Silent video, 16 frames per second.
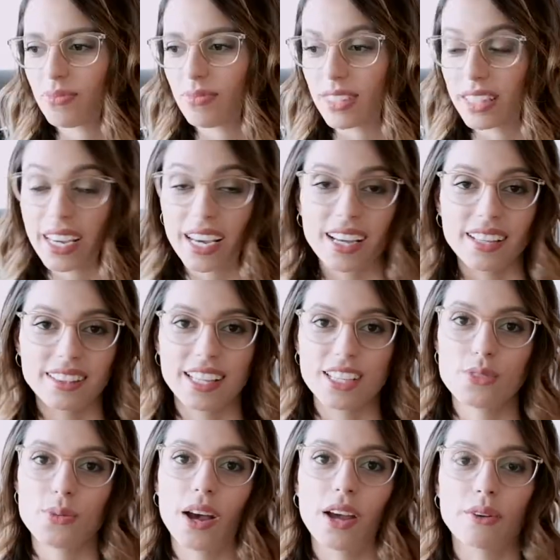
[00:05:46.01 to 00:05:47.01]
Yeah,
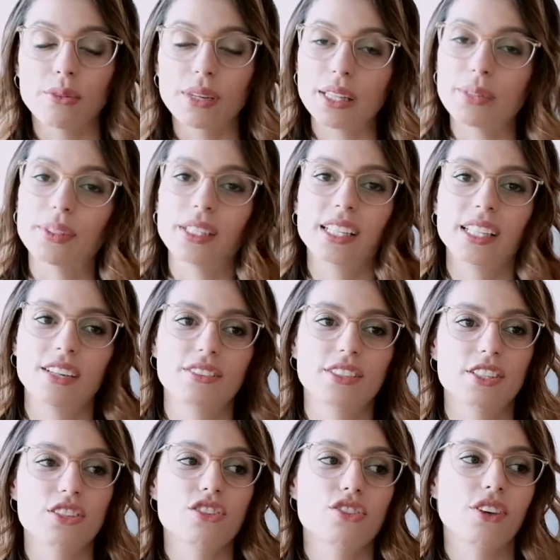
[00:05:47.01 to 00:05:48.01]
that's why I really, really love
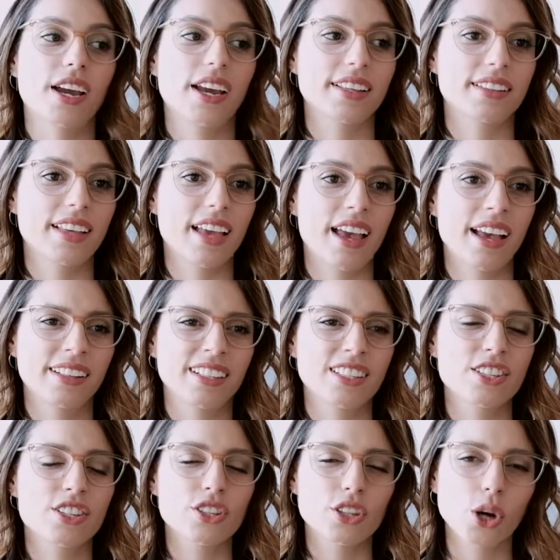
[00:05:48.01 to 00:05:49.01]
this trend, and
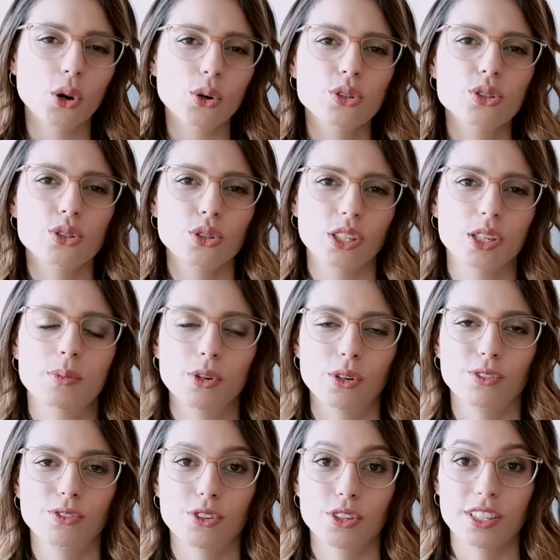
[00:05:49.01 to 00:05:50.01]
it's so
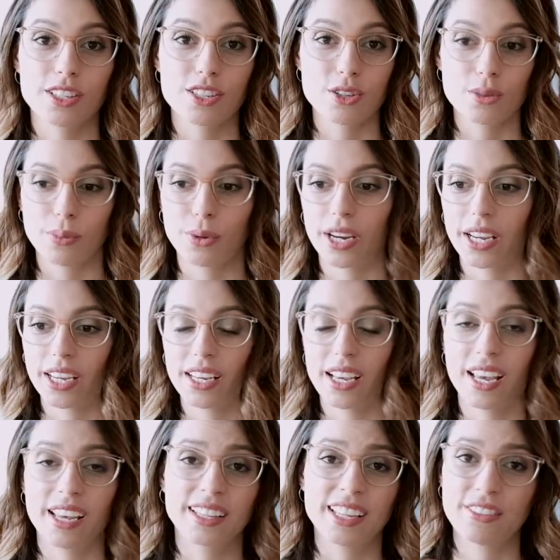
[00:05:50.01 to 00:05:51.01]
suitable for the spring
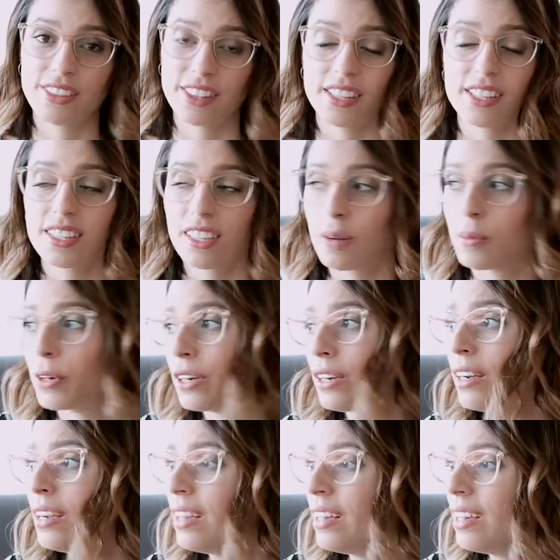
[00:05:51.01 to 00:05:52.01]
and even the summer.